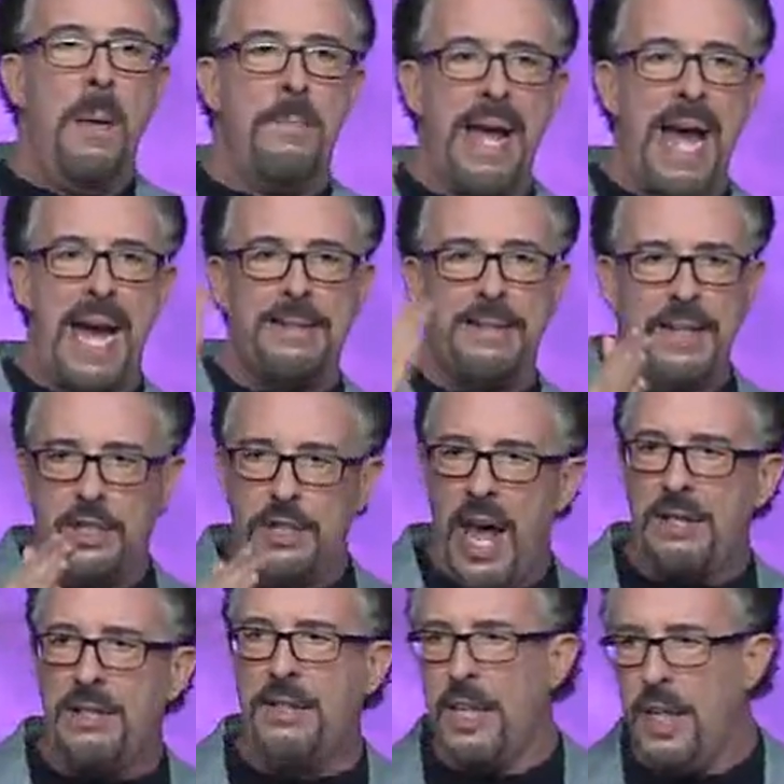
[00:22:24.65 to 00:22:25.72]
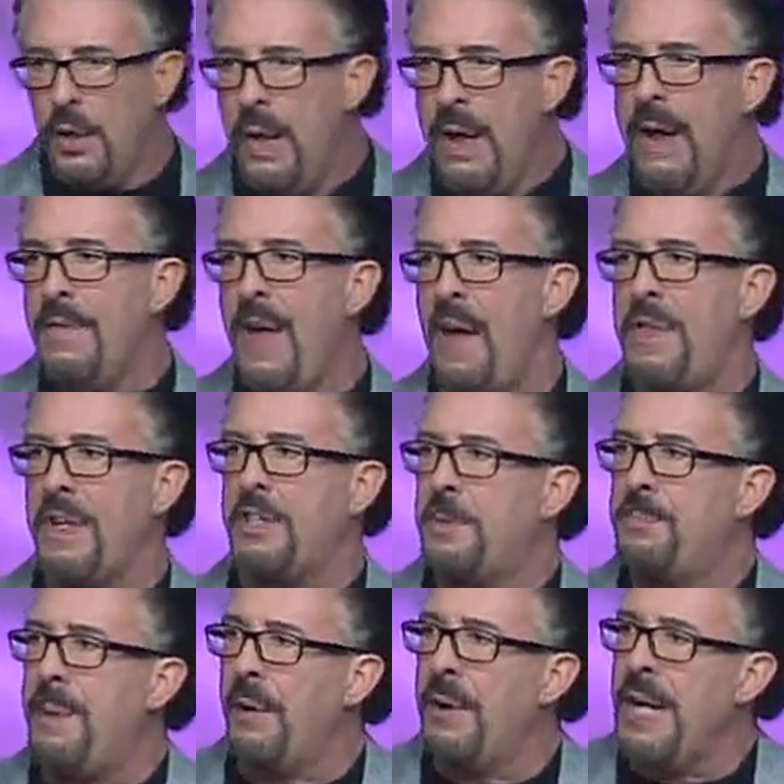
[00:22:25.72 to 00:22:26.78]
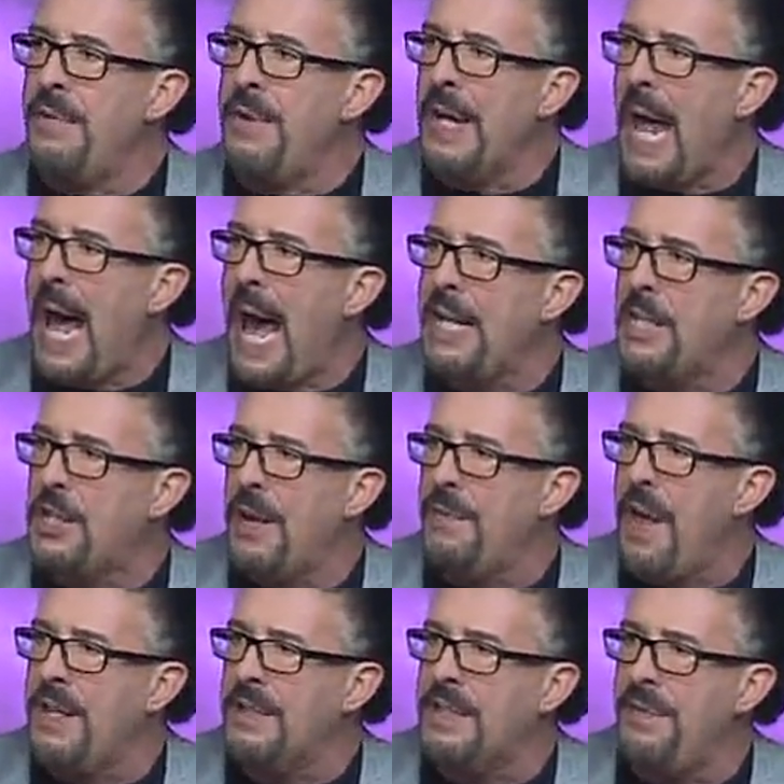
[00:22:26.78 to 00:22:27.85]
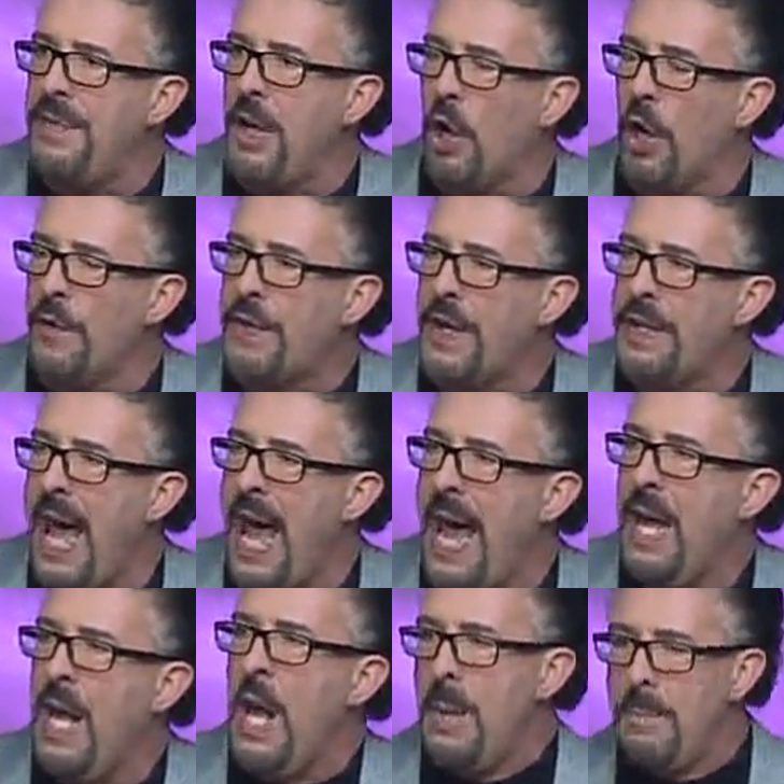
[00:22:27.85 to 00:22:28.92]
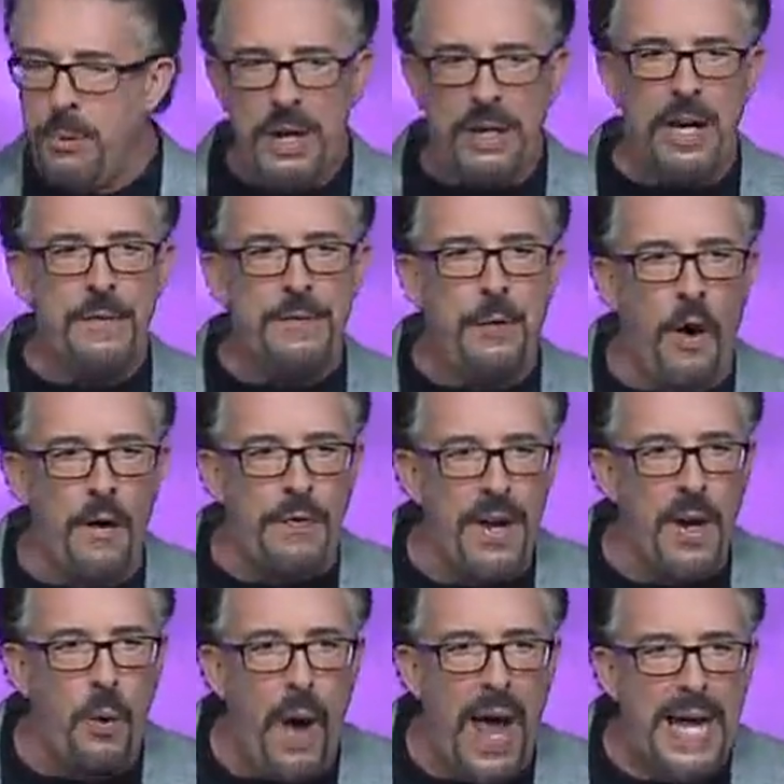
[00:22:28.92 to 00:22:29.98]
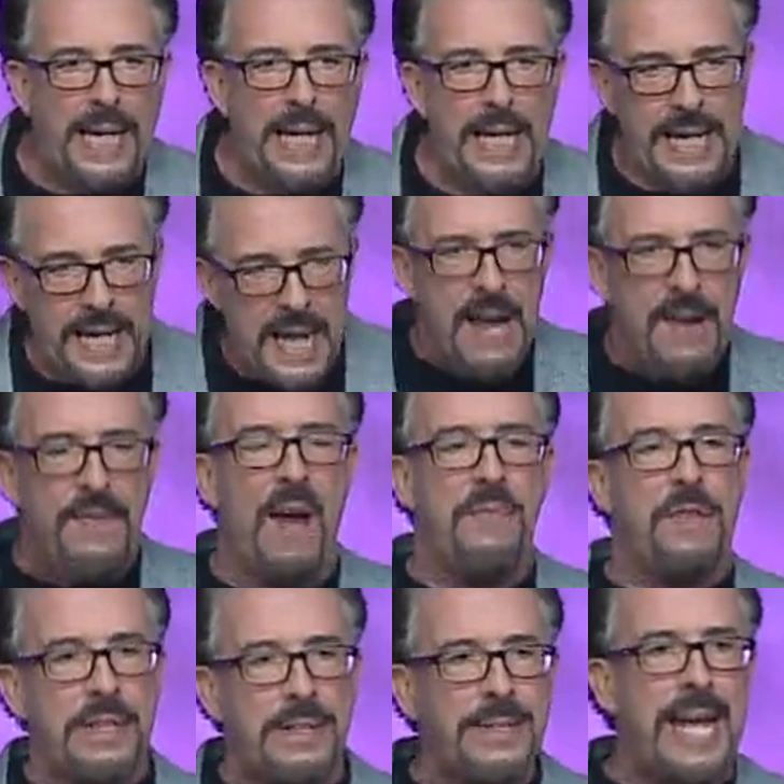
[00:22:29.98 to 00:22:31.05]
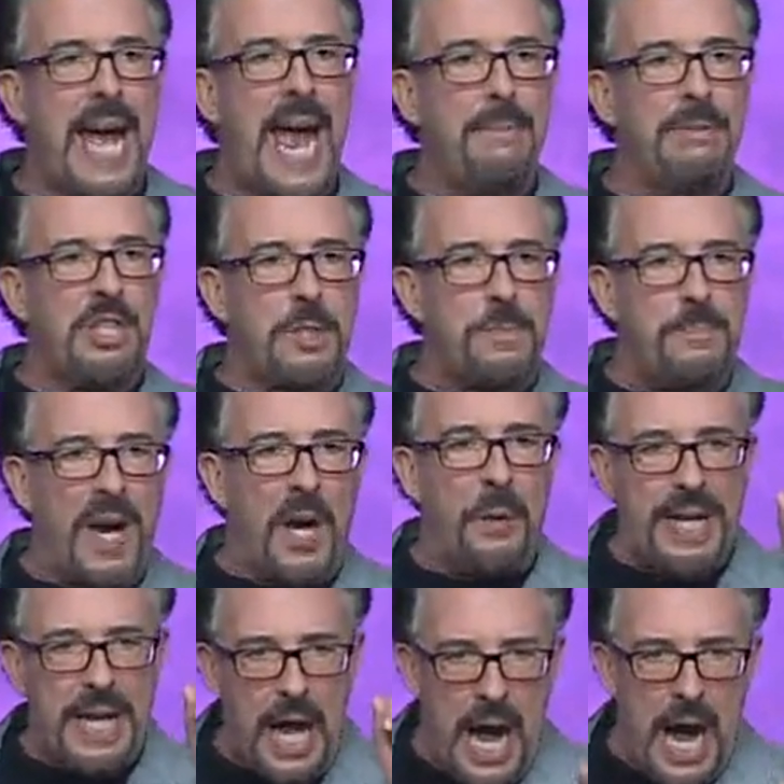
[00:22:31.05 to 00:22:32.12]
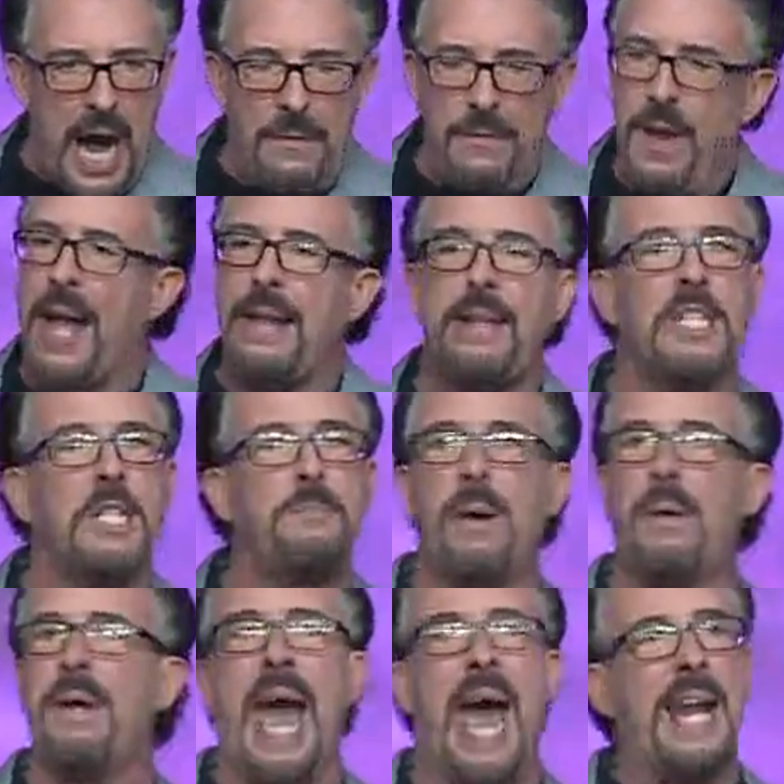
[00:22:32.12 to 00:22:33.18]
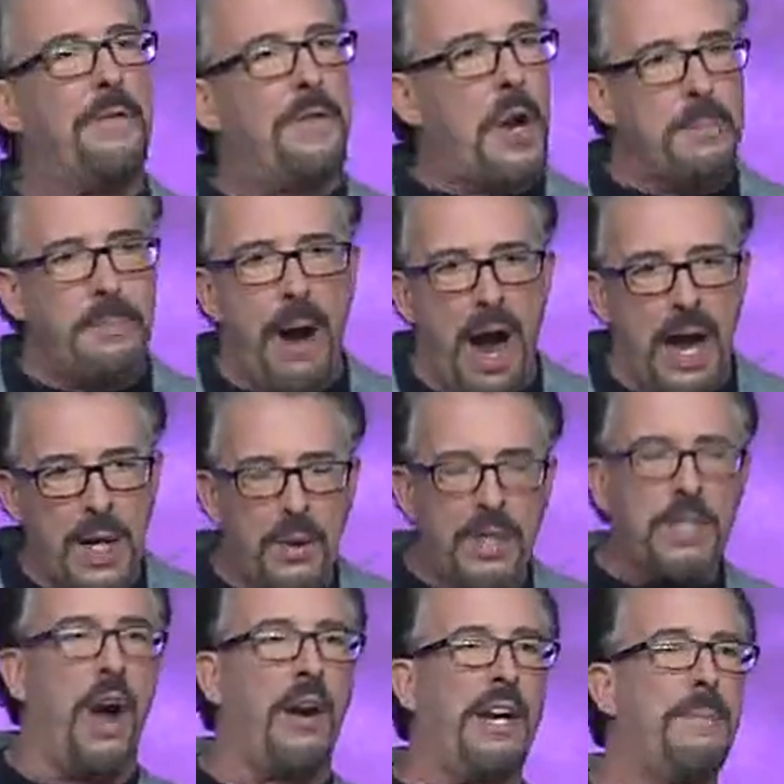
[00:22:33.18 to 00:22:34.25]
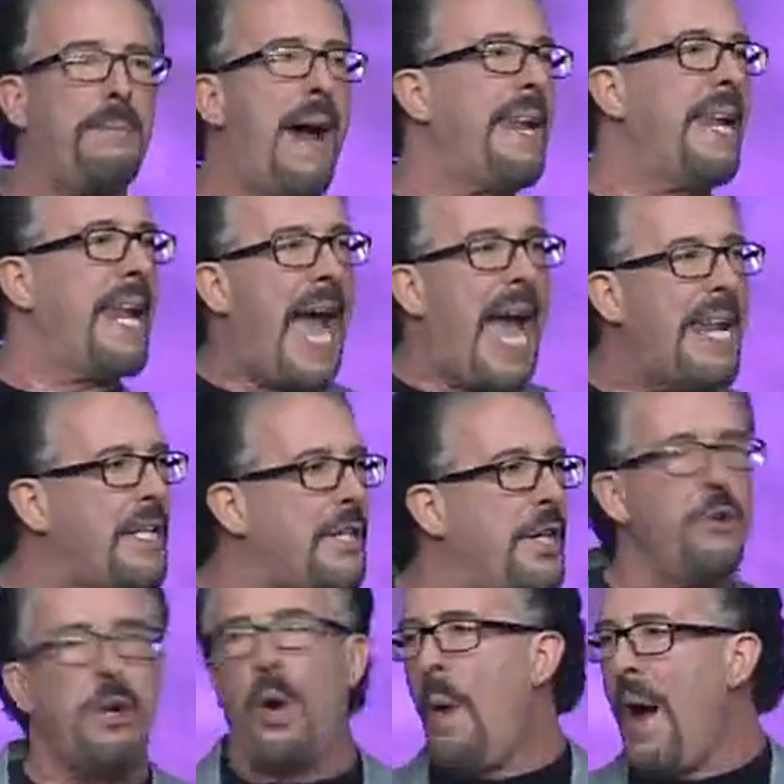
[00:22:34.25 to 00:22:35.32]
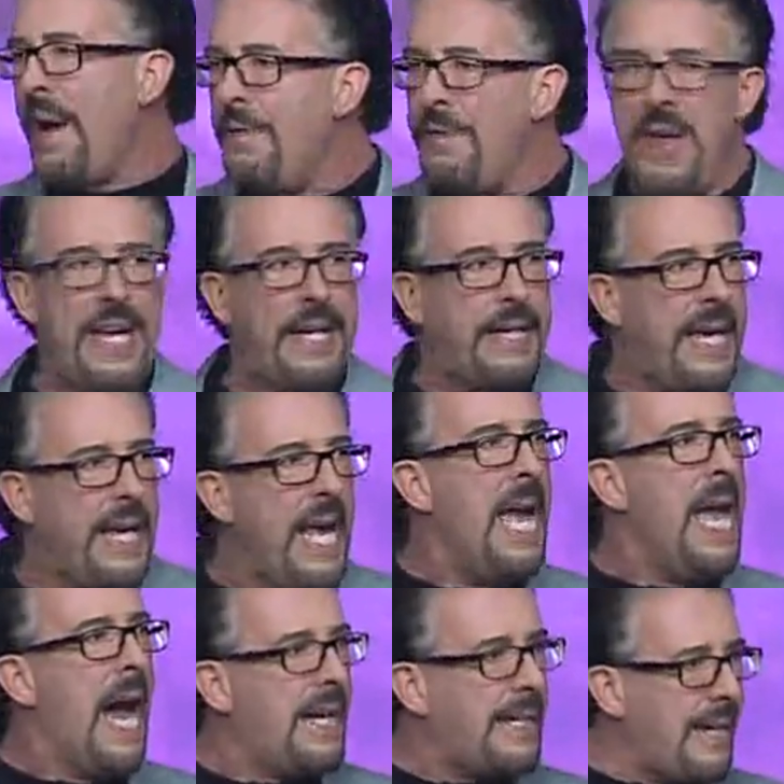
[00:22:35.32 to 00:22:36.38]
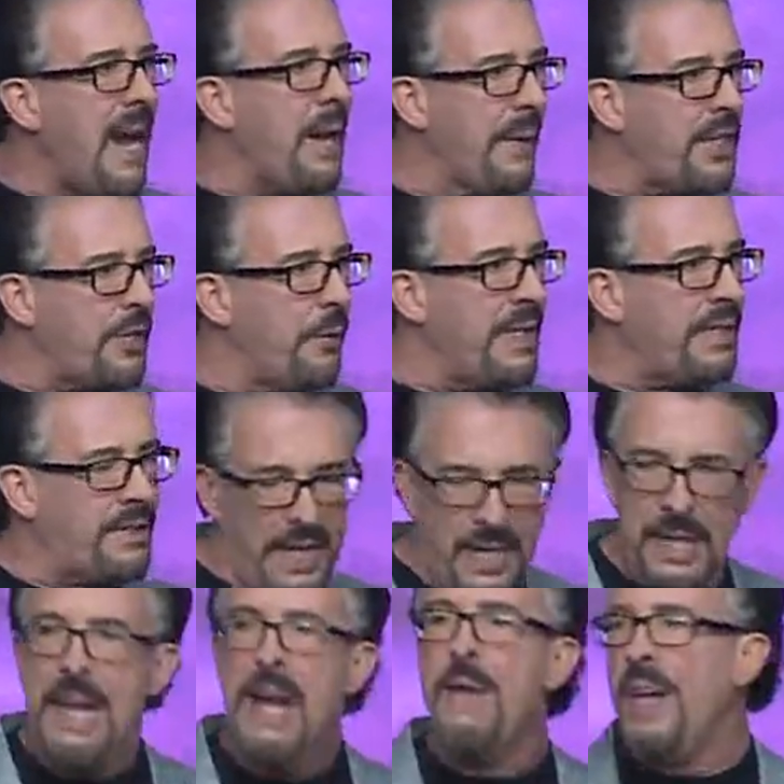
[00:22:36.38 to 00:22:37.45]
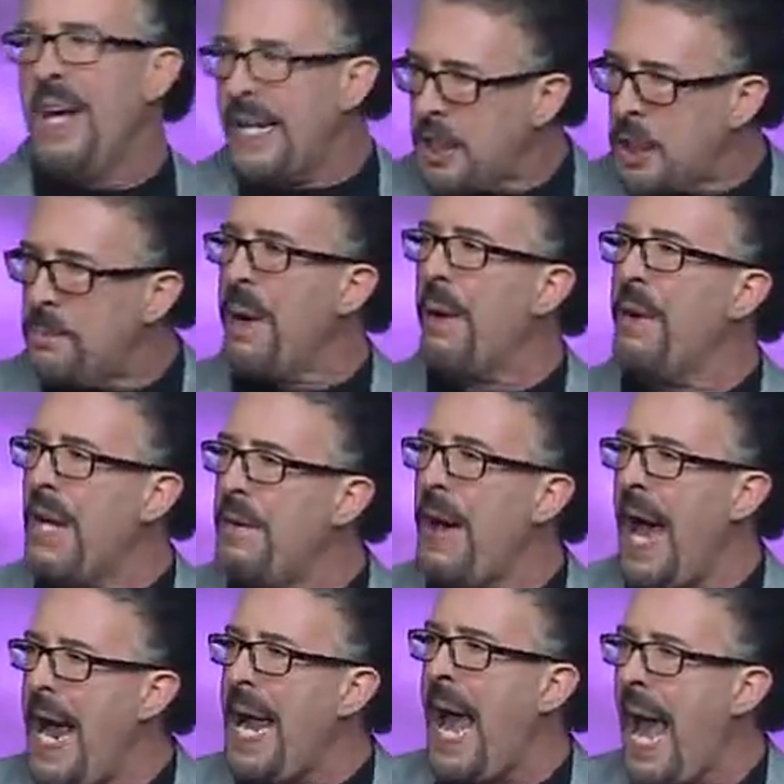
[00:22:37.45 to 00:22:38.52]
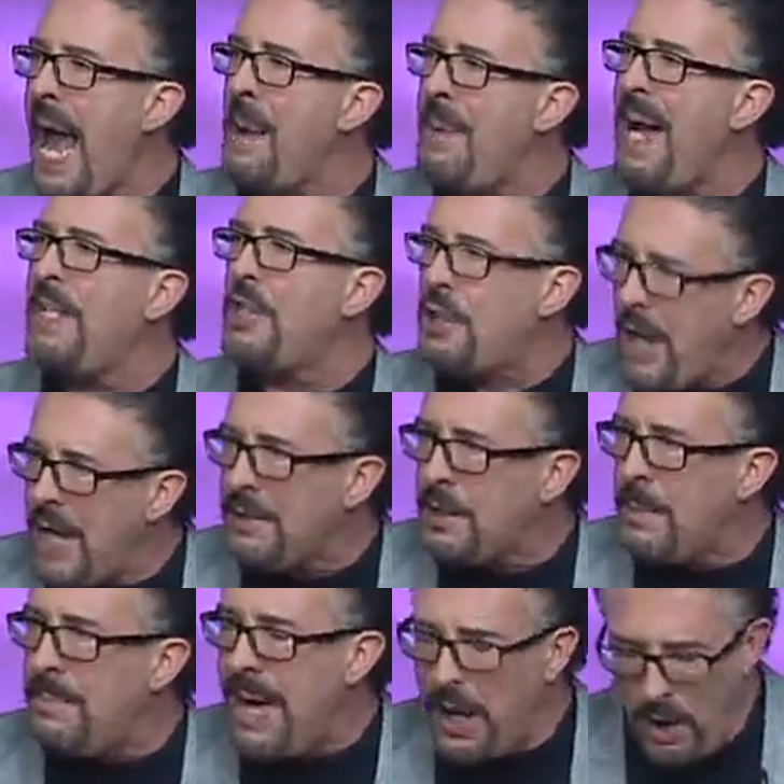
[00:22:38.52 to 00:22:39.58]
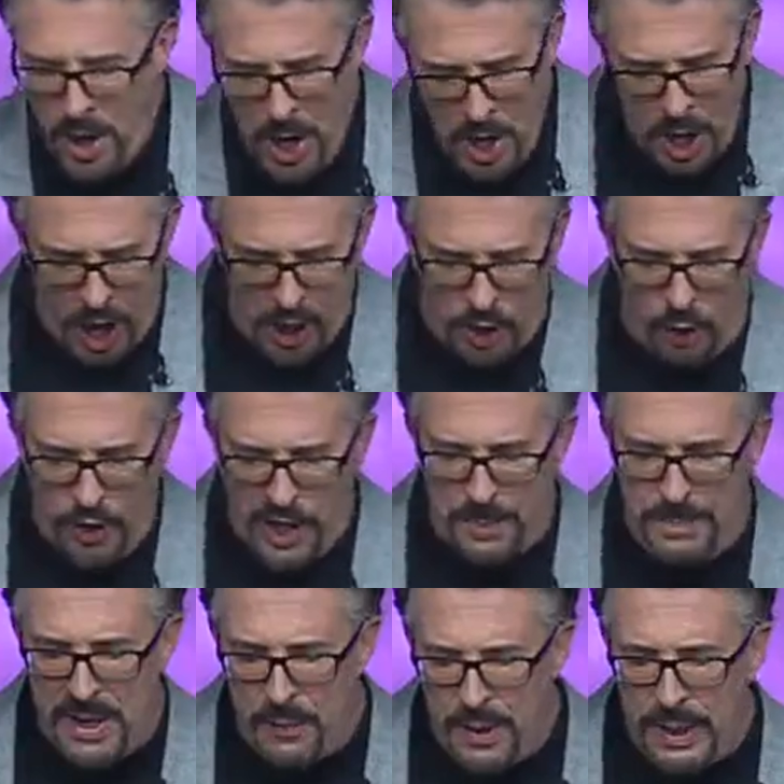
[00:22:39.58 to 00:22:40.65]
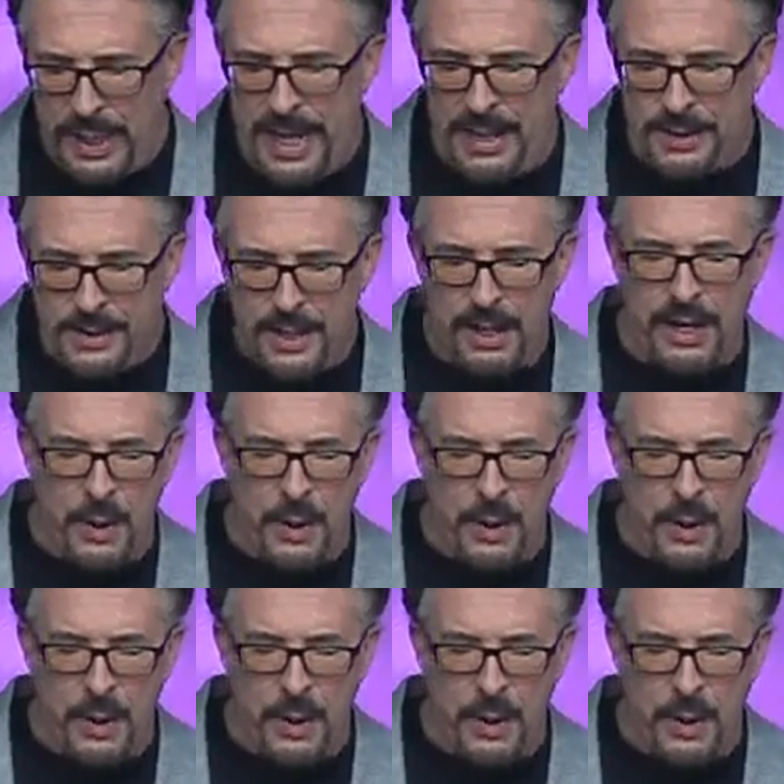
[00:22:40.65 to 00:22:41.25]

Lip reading: may I suggest to you that the spirit of Elijah that is in the earth today bringing forth an awakening, that the same spirit of, not the spirit out of their body, we're talking about an attitude, a way of thinking, a characteristic, the spirit of Ahab and Jezebel are going to be released.